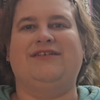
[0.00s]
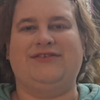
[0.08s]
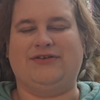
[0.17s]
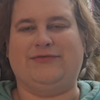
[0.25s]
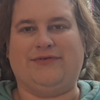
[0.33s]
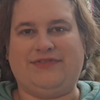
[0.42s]

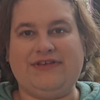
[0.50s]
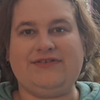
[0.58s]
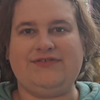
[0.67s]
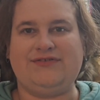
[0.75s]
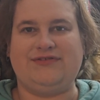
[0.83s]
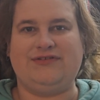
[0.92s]
So for
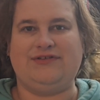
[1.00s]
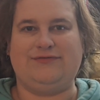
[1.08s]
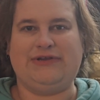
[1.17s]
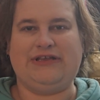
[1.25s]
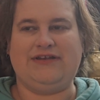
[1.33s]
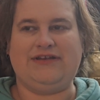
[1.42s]
this,
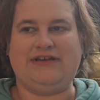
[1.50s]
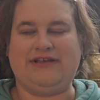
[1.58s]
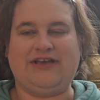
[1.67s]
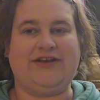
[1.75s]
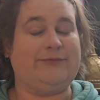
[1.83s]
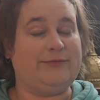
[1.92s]
read any
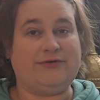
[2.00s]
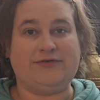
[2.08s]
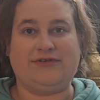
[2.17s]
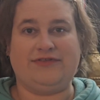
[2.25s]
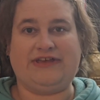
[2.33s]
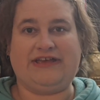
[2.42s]
kind of
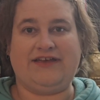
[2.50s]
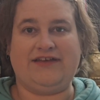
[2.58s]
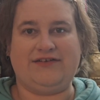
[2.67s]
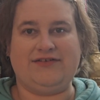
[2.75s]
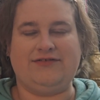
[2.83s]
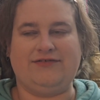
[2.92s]
book
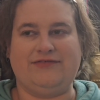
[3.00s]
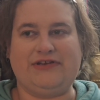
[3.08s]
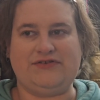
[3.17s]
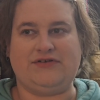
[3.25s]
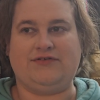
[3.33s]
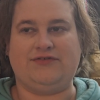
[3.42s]
that
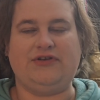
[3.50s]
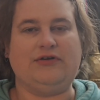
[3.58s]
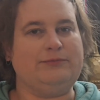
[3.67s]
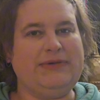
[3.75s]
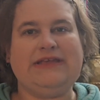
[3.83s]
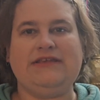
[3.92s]
features
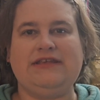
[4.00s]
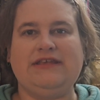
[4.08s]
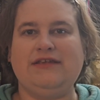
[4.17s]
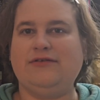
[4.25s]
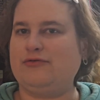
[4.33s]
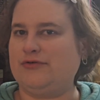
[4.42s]

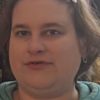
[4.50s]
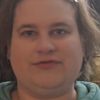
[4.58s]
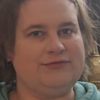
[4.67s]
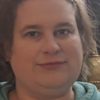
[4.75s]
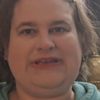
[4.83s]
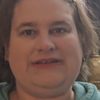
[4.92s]
baking or
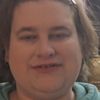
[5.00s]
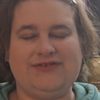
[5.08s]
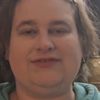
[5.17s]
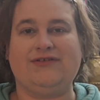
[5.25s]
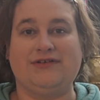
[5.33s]
sweets.